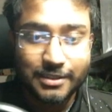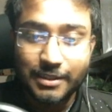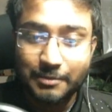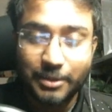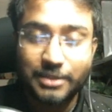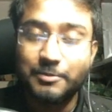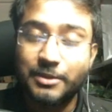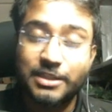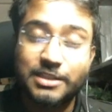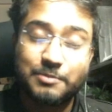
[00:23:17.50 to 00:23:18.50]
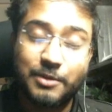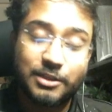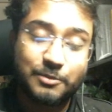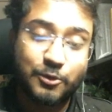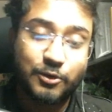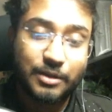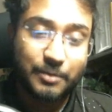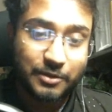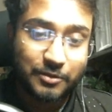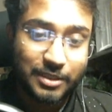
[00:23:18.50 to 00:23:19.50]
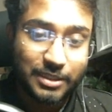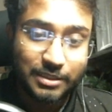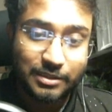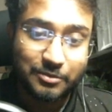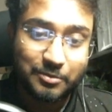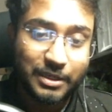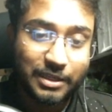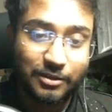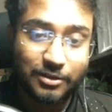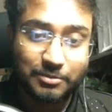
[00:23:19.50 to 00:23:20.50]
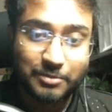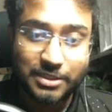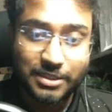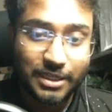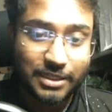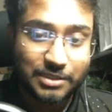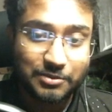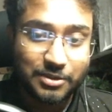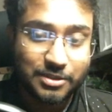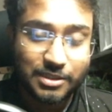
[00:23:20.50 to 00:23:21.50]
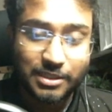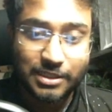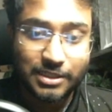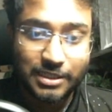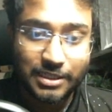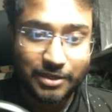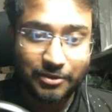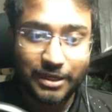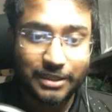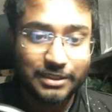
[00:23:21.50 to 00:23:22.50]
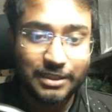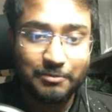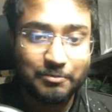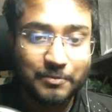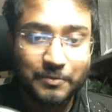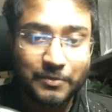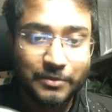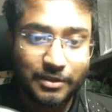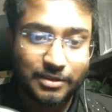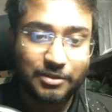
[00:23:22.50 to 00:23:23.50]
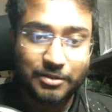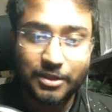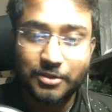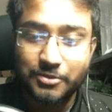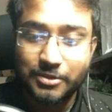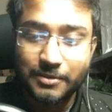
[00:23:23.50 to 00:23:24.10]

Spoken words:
But it's part of programming, really. You make a lot of mistakes, you just correct them. That's how it goes.